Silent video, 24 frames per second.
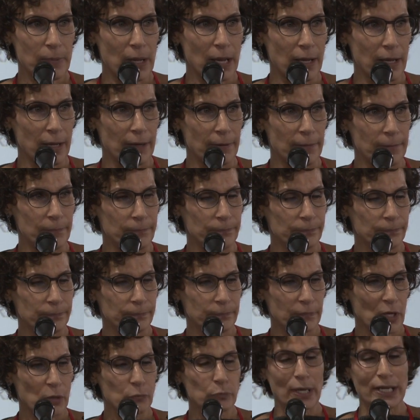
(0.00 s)
uh,
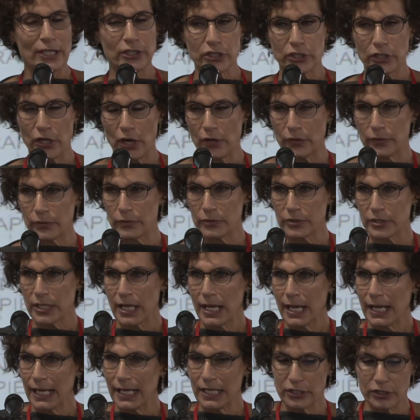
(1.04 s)
ratios
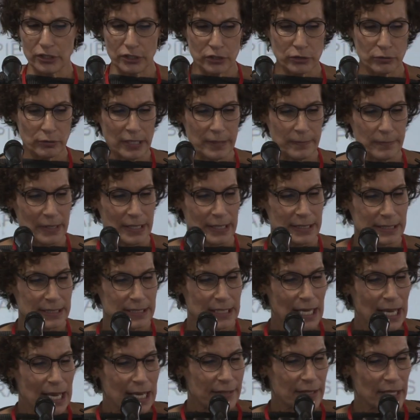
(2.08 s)
into the treatment,
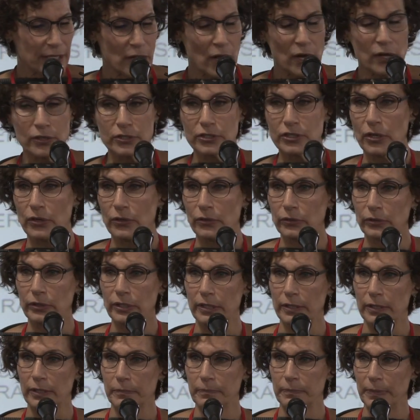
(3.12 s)
they also
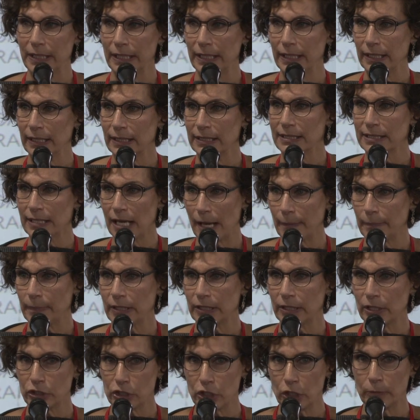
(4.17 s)
could be
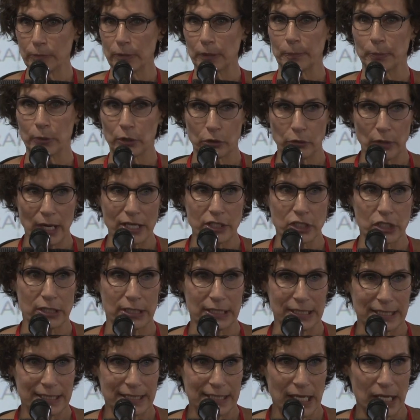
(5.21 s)
stopping the tumor progression
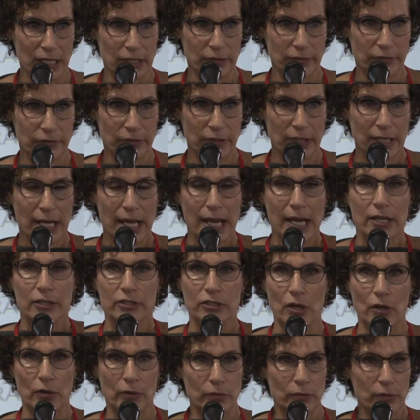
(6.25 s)
itself.
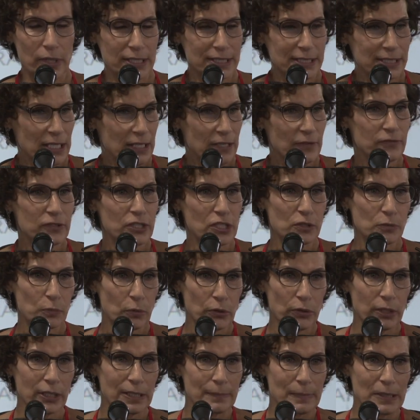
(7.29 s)
So instead of just
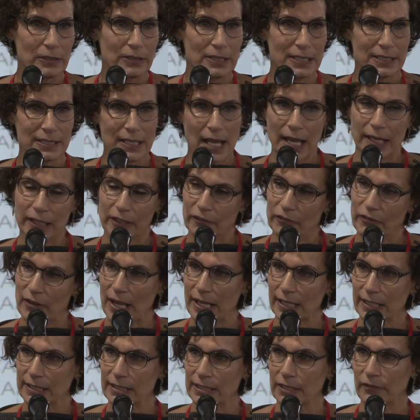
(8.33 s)
worrying about the side
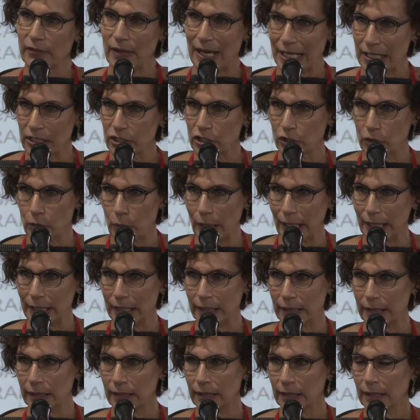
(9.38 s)
effects of
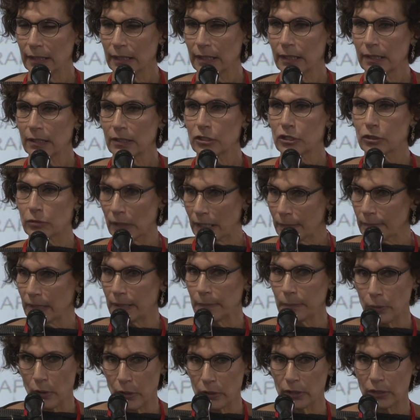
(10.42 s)
antiquated
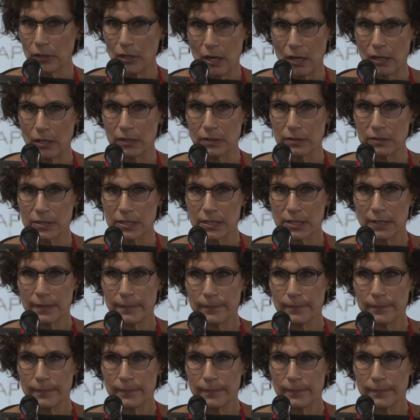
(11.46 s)
treatment protocols,